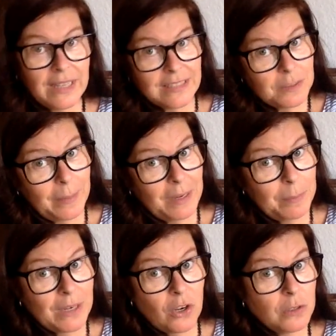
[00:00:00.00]
So that's a
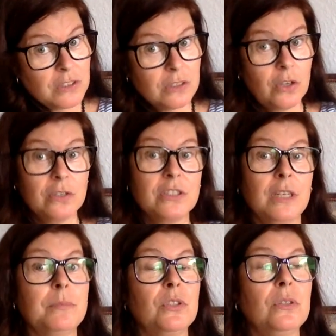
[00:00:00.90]
man-made
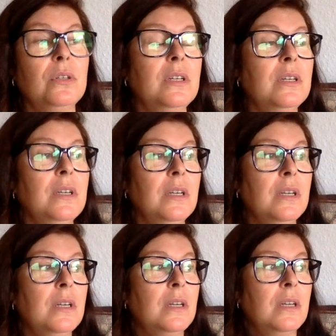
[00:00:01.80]
concept. So
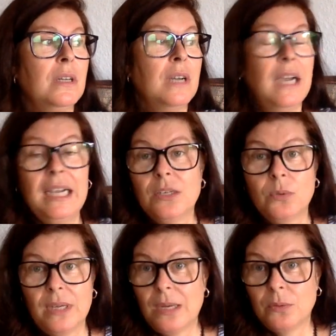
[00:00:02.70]

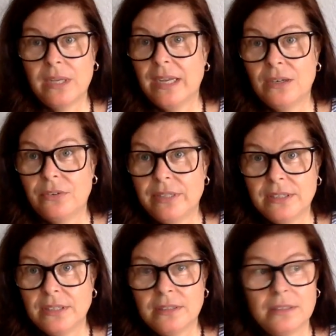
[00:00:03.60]
I don't count
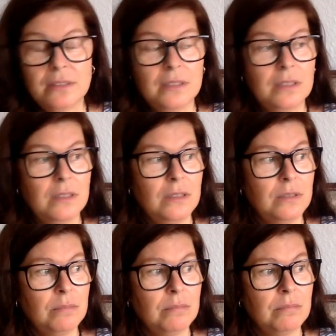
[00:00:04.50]
calories,
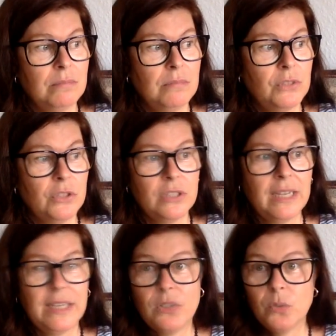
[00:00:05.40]

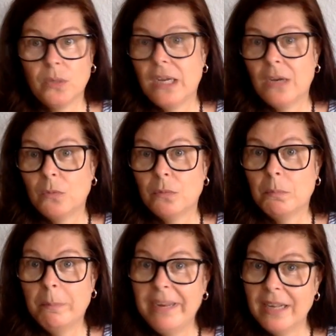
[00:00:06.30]
just like I don't
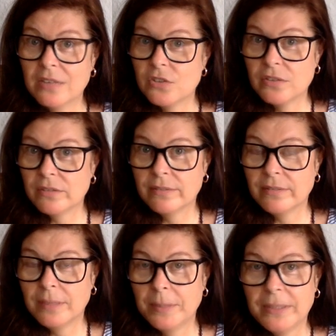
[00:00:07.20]
count minutes.
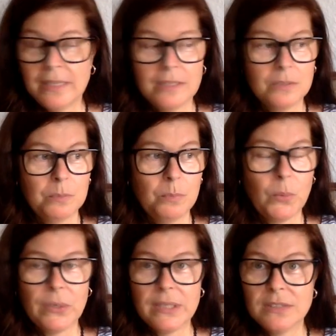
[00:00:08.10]
I mean, that's
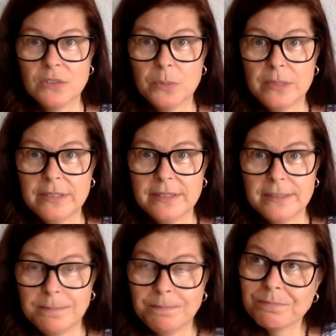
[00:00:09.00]
pointless as well,
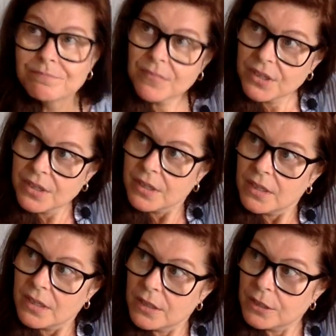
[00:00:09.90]
isn't
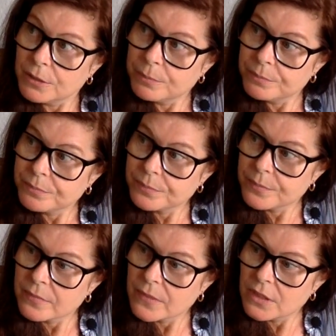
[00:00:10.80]
it?
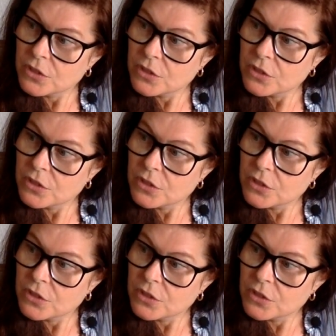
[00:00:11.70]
